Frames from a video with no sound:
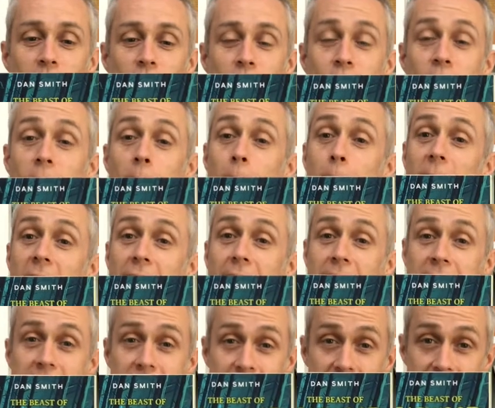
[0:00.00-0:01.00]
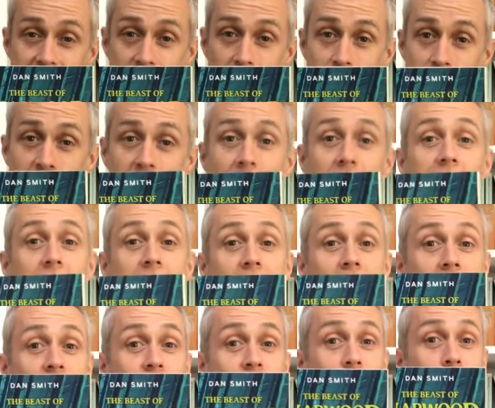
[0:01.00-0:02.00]
from Barrington Stoke.
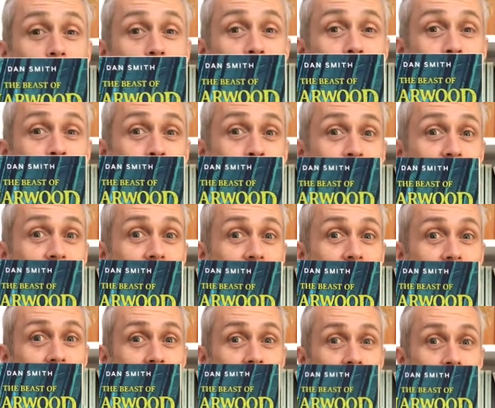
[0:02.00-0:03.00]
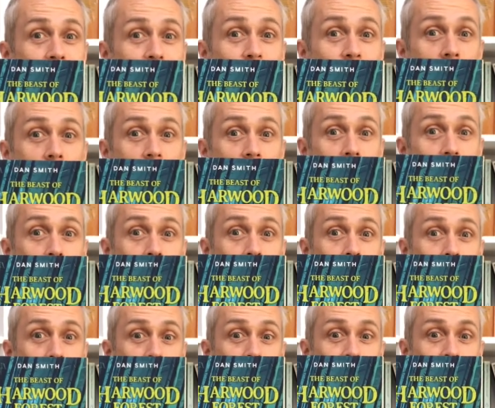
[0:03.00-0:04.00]
It's called The Beast of
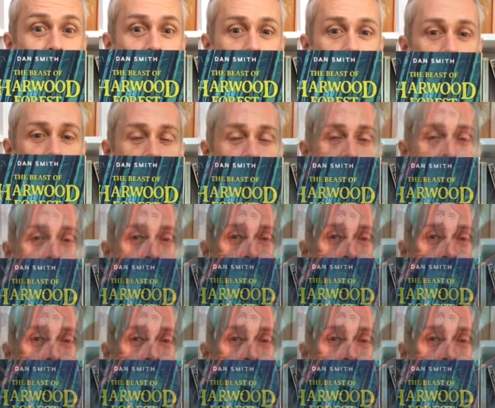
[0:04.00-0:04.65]
Harwood Forest.